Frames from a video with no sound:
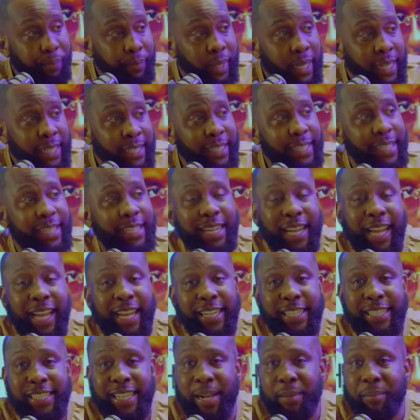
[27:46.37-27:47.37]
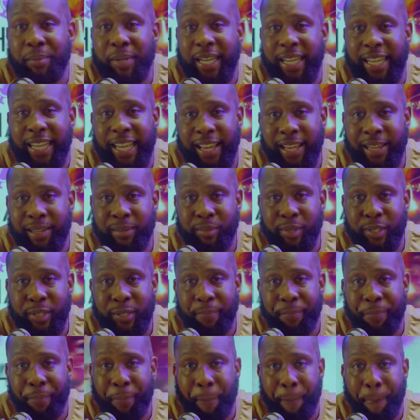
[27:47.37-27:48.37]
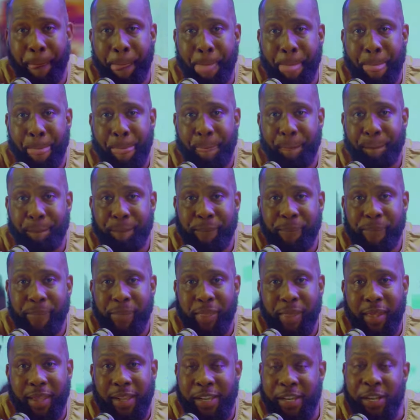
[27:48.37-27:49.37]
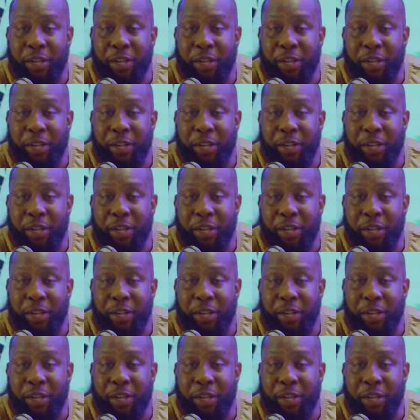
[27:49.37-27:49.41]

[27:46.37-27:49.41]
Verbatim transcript: You see, the ladies that play games, you